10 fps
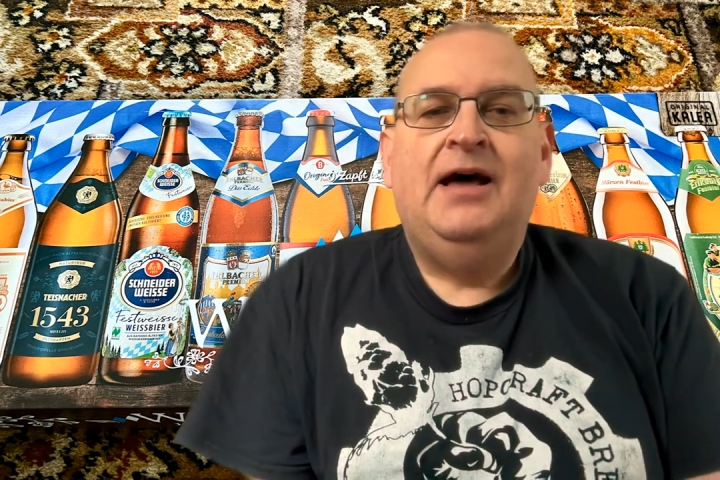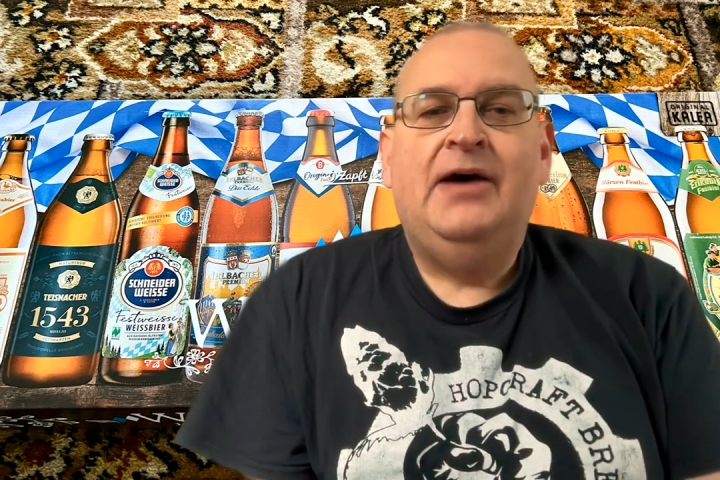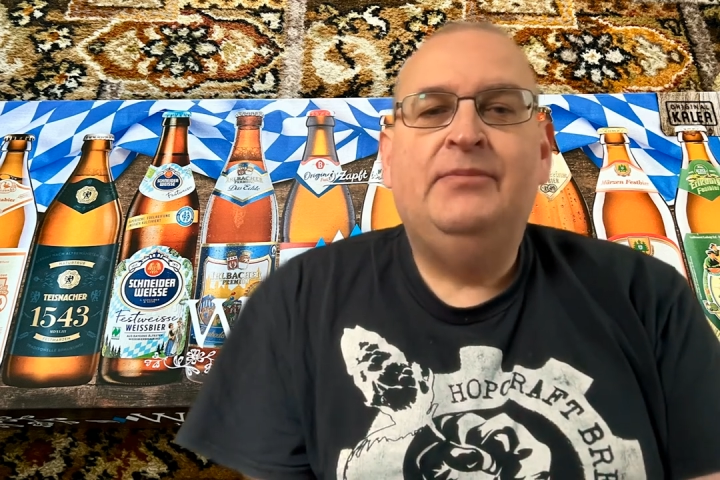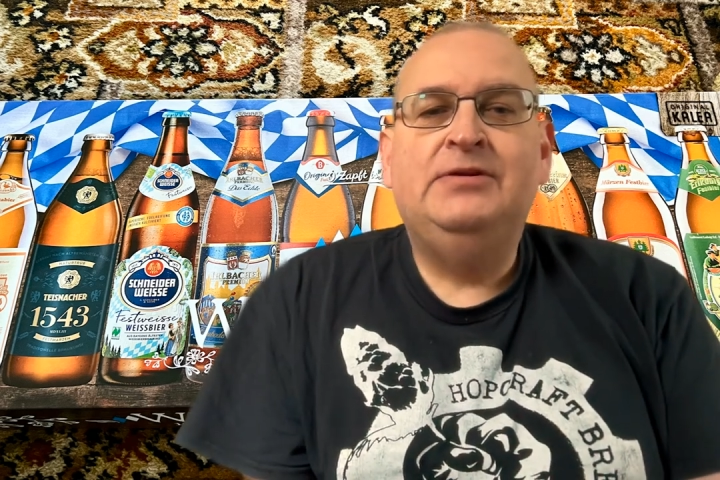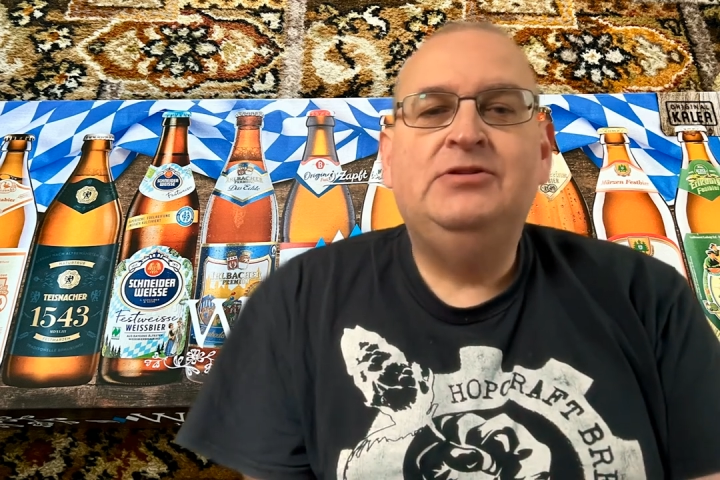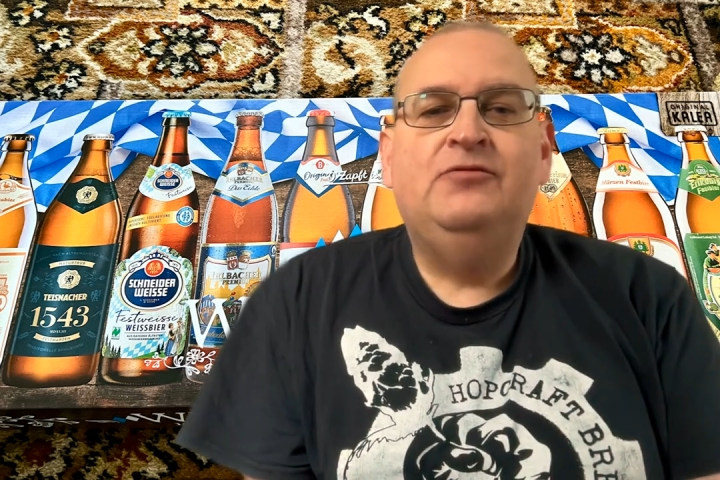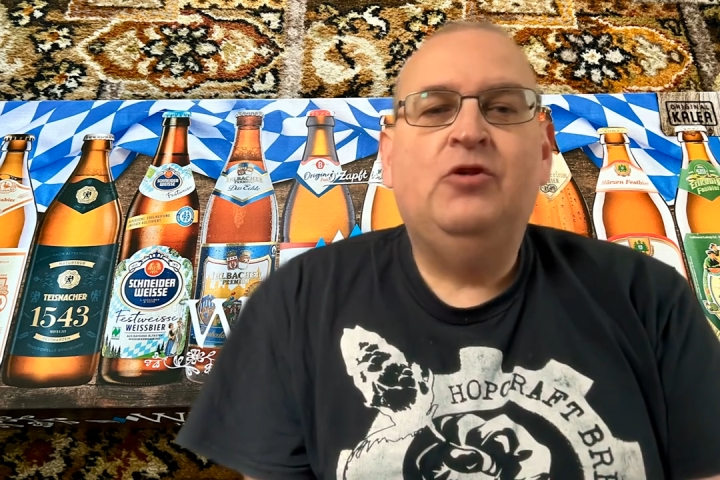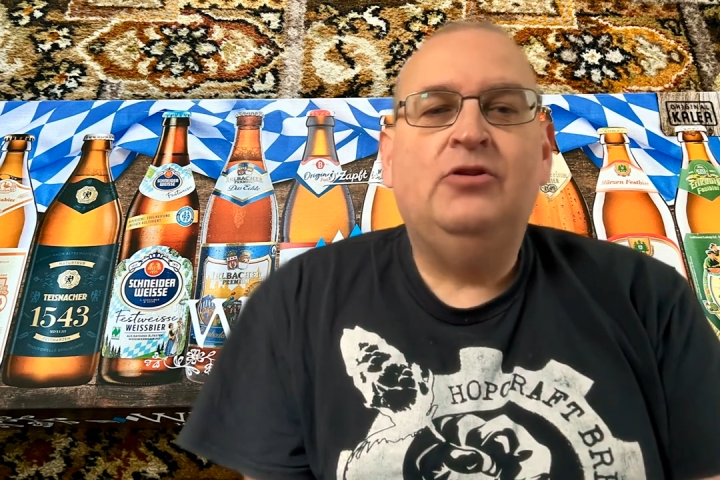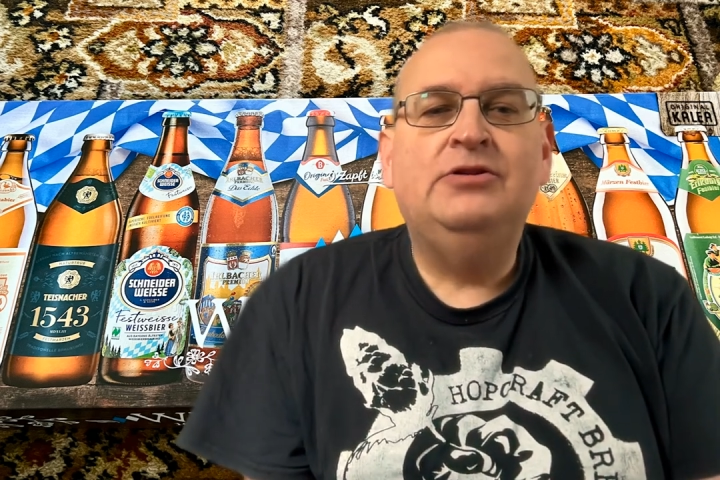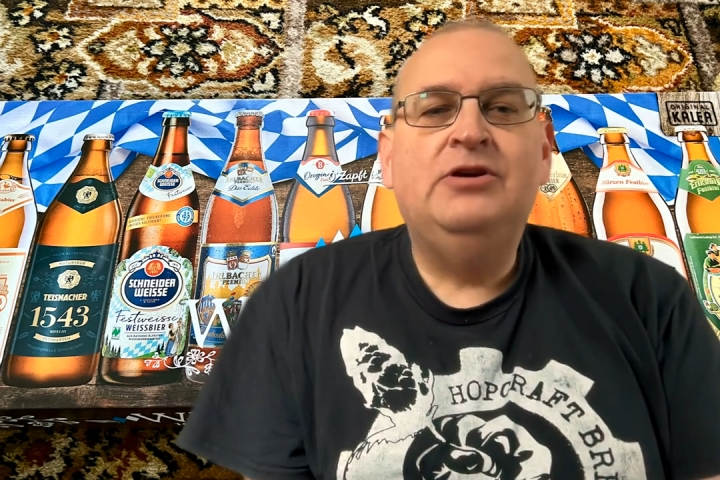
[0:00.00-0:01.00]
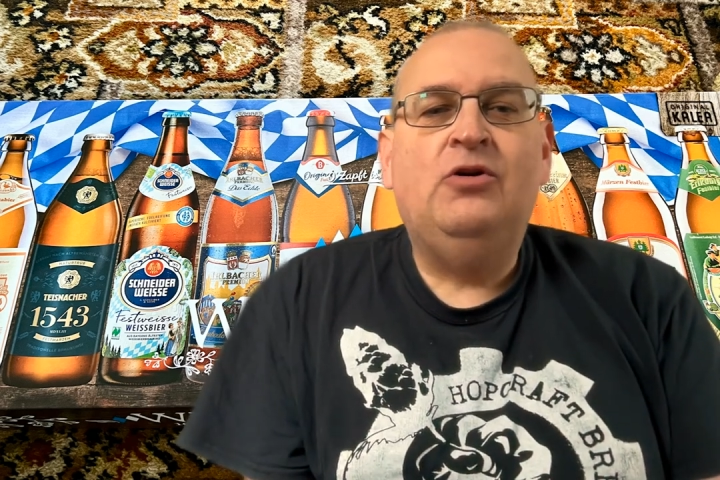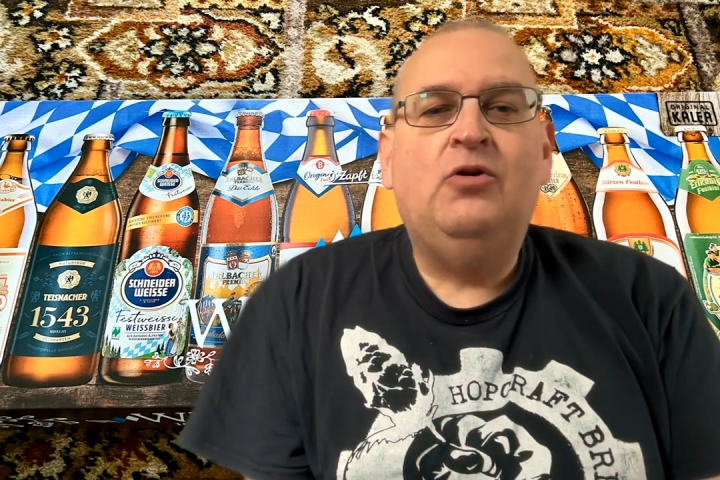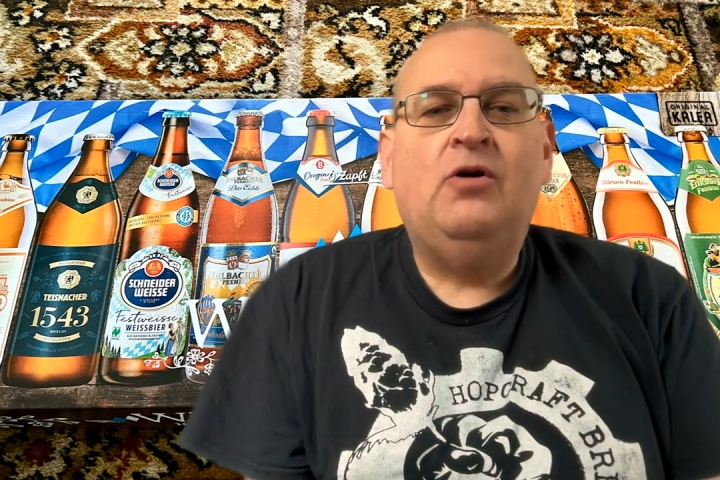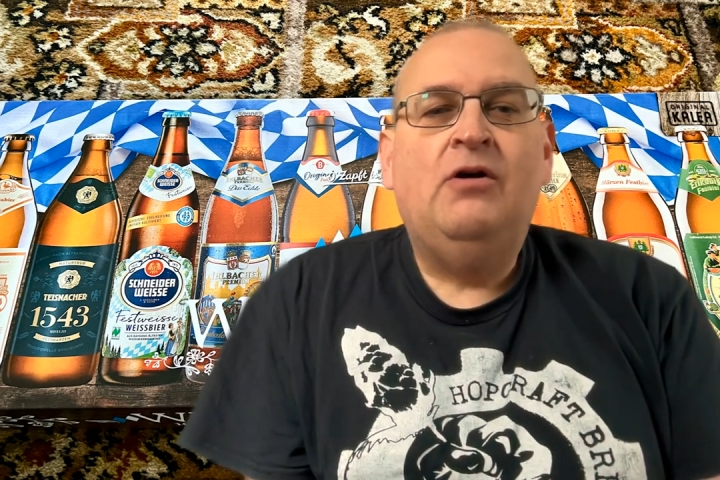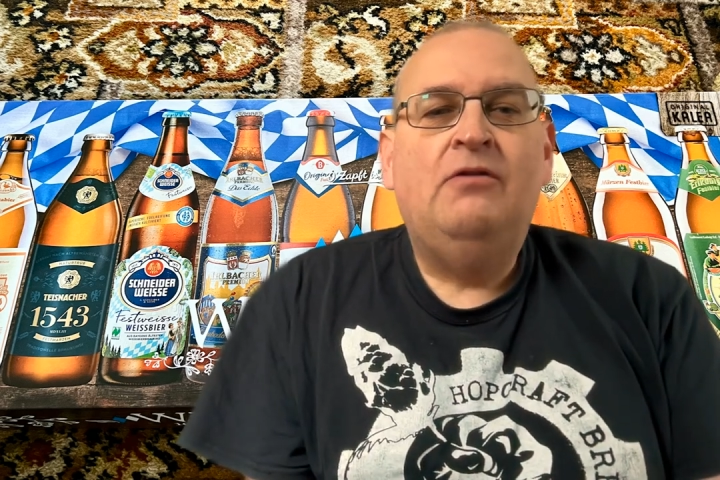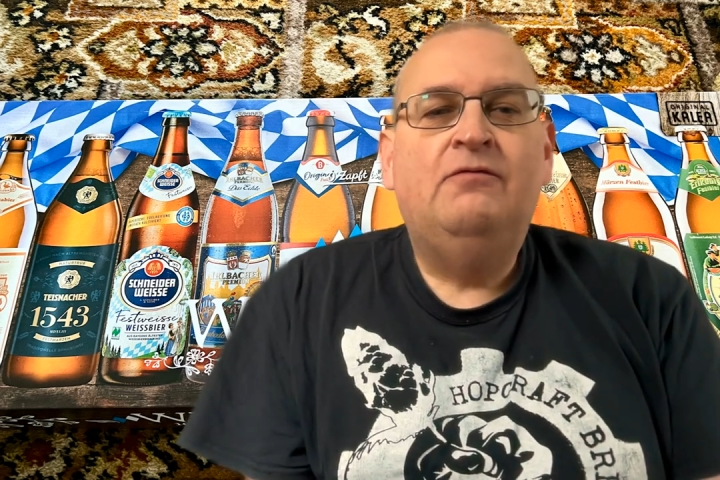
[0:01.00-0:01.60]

Um, you've got your